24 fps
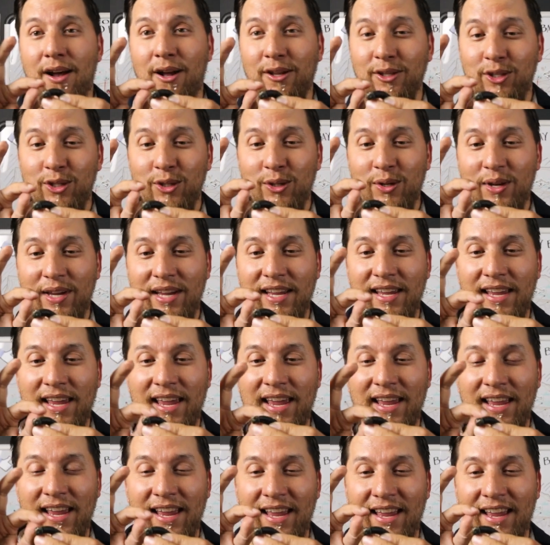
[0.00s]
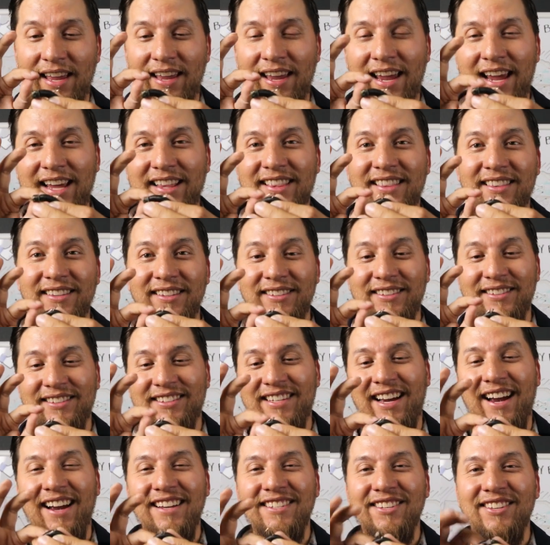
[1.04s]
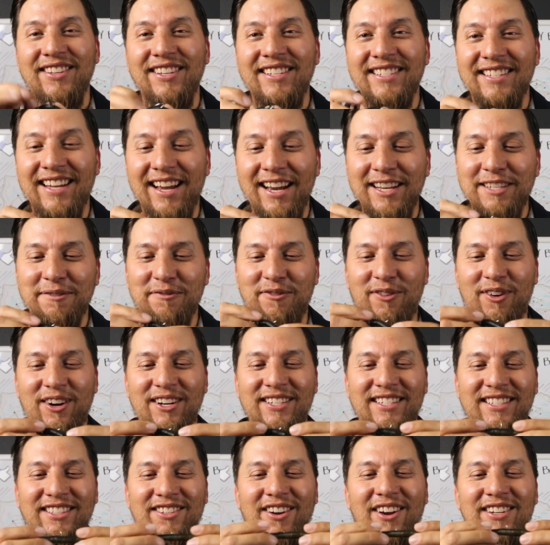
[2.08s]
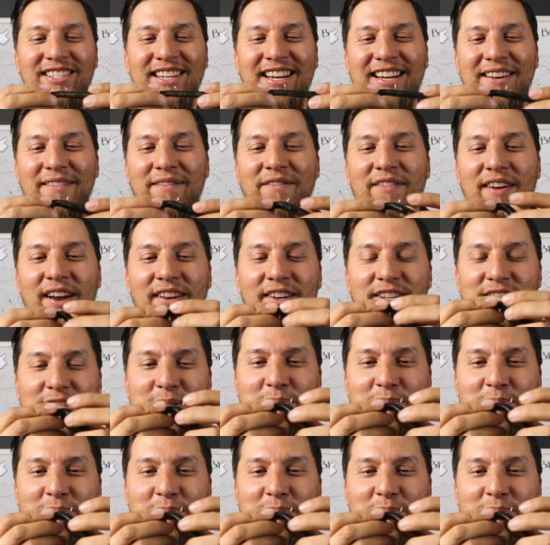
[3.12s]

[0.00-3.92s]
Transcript: I'll do eight sides on this guy as far as, as long as I can find a